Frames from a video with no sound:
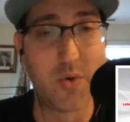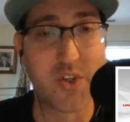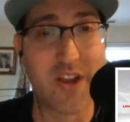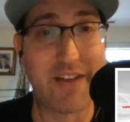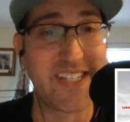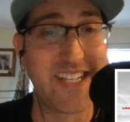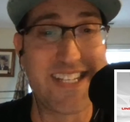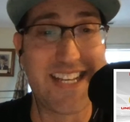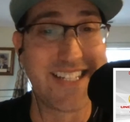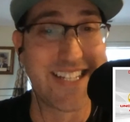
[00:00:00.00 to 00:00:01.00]
which Travis
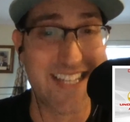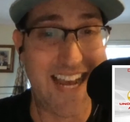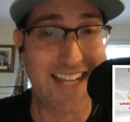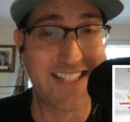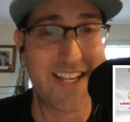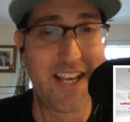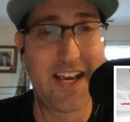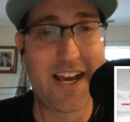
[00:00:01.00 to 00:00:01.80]
Etienne does not.